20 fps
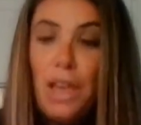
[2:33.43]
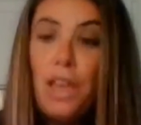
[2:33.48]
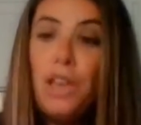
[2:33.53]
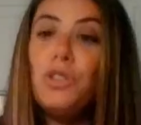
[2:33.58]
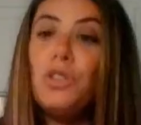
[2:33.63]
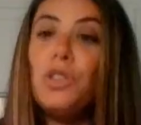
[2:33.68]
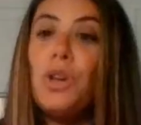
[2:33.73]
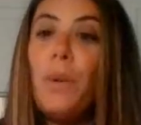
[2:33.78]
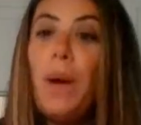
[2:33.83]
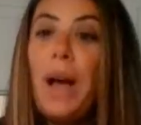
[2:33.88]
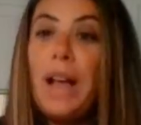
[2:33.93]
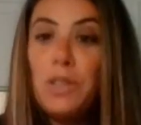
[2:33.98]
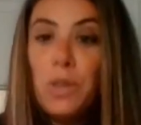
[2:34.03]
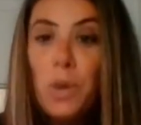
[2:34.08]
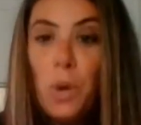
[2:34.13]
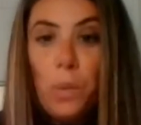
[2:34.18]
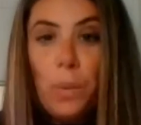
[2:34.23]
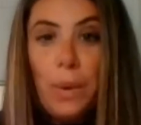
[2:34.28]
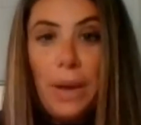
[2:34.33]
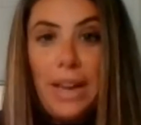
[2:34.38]
So as
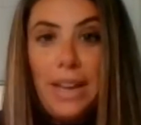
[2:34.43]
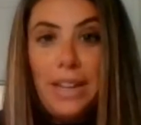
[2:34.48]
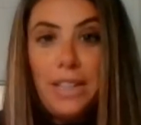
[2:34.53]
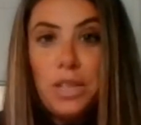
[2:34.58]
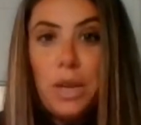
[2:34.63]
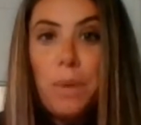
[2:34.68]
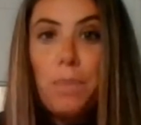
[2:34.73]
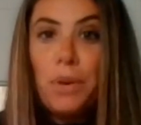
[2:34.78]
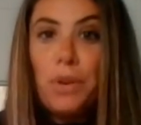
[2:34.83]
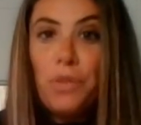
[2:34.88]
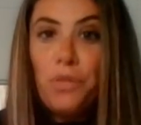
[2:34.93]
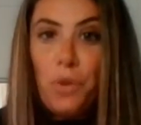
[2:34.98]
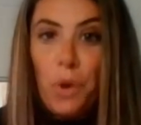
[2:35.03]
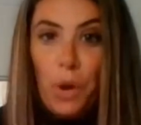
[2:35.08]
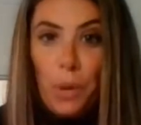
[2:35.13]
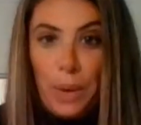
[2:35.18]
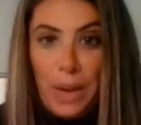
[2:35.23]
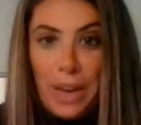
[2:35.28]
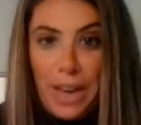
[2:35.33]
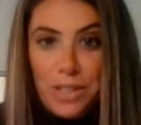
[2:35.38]
always,
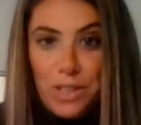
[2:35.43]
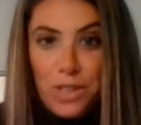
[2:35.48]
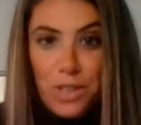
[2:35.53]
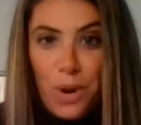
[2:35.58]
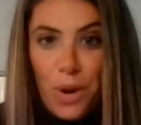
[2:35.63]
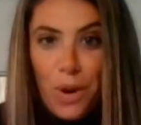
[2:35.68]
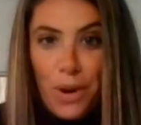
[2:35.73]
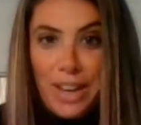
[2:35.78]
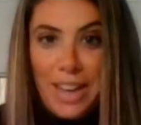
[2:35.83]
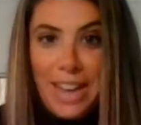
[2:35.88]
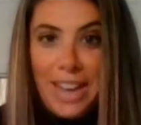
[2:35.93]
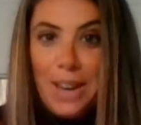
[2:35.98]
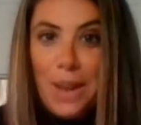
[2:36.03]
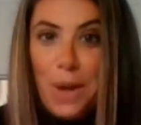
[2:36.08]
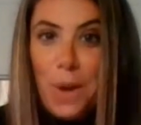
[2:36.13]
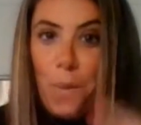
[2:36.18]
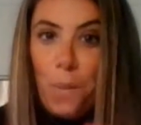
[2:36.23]
before we get started,